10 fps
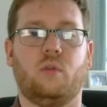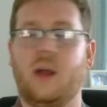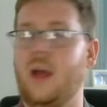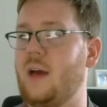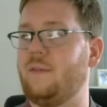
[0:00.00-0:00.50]

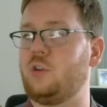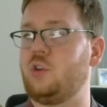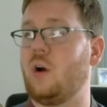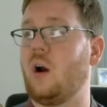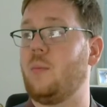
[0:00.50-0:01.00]
F
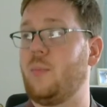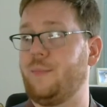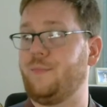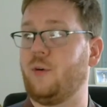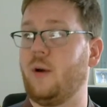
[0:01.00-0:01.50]
sharp,
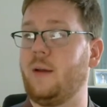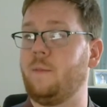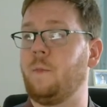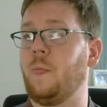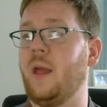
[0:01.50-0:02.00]
right?
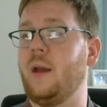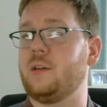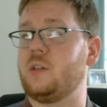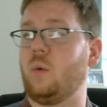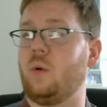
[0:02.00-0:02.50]

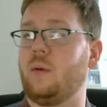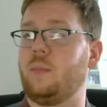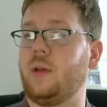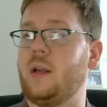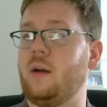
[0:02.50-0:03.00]
So when we
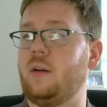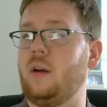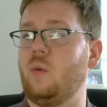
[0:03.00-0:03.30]
play down here,